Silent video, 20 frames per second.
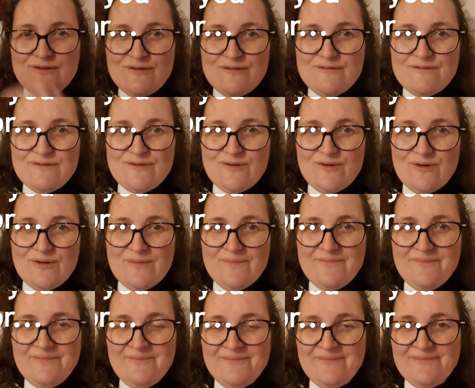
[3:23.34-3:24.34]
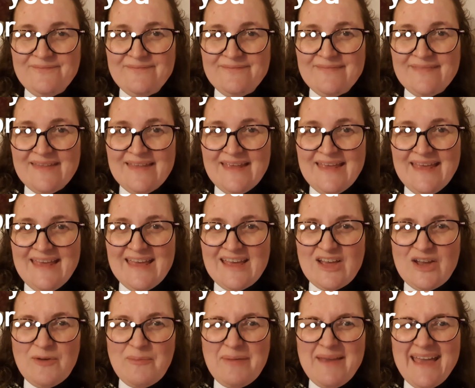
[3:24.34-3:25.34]
for. It
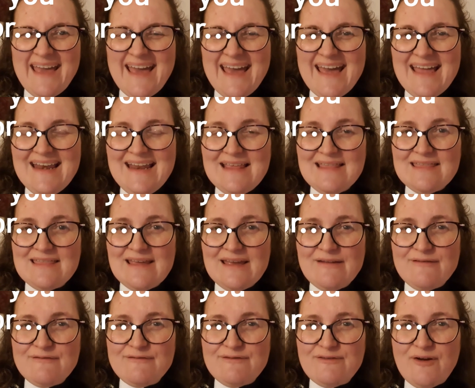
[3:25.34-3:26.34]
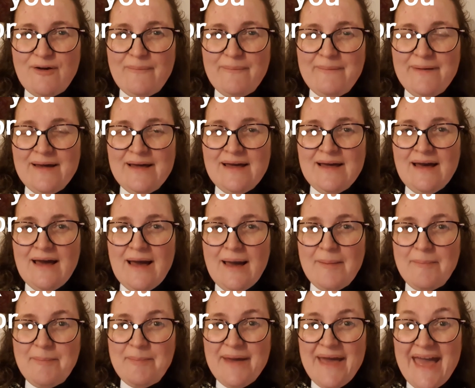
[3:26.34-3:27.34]
could be anything from a
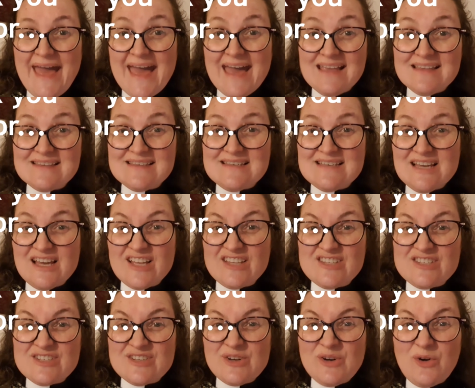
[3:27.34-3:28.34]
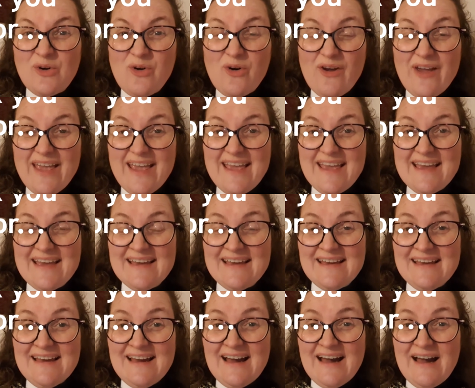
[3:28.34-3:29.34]
pet, a toy,
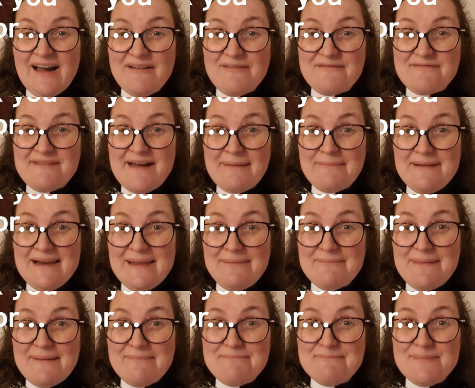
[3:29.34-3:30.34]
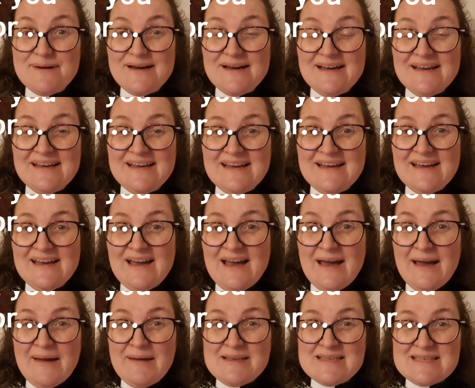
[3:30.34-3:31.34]
a family member,
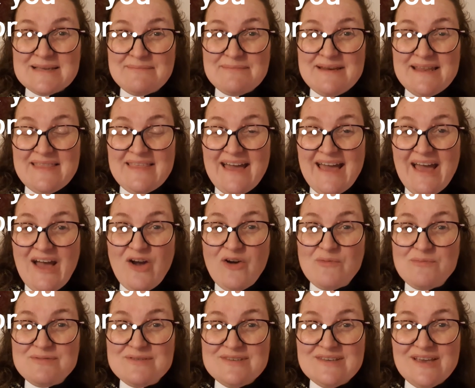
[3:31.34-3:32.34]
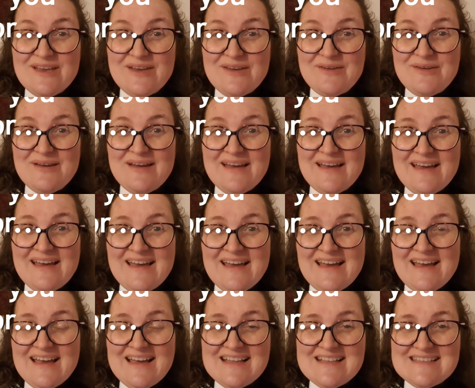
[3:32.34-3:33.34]
somebody that helps you.
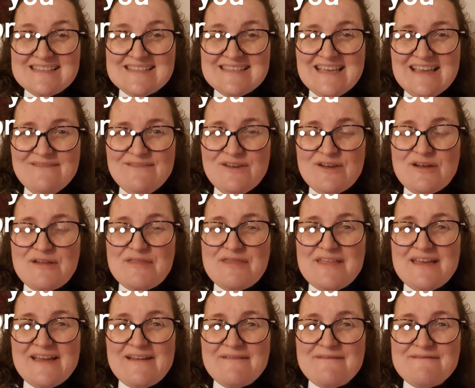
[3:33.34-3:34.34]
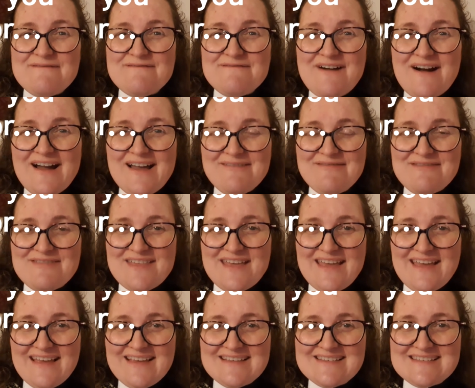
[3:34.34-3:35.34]
See if you can think of five
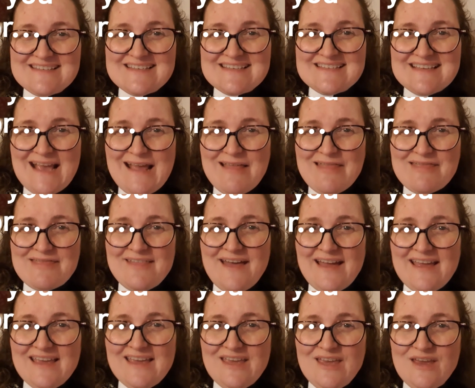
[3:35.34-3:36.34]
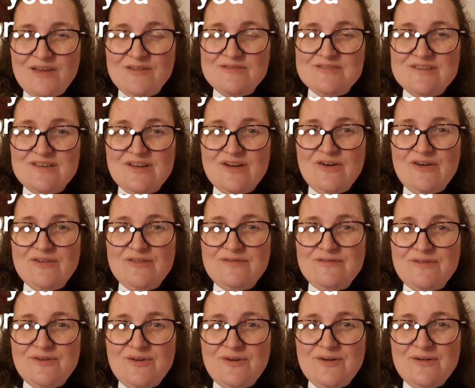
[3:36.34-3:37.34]
things to say thank you to God
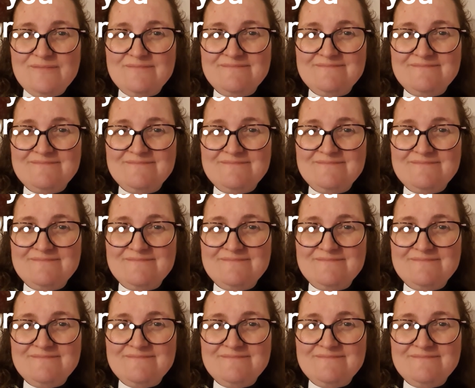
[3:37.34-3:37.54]
for.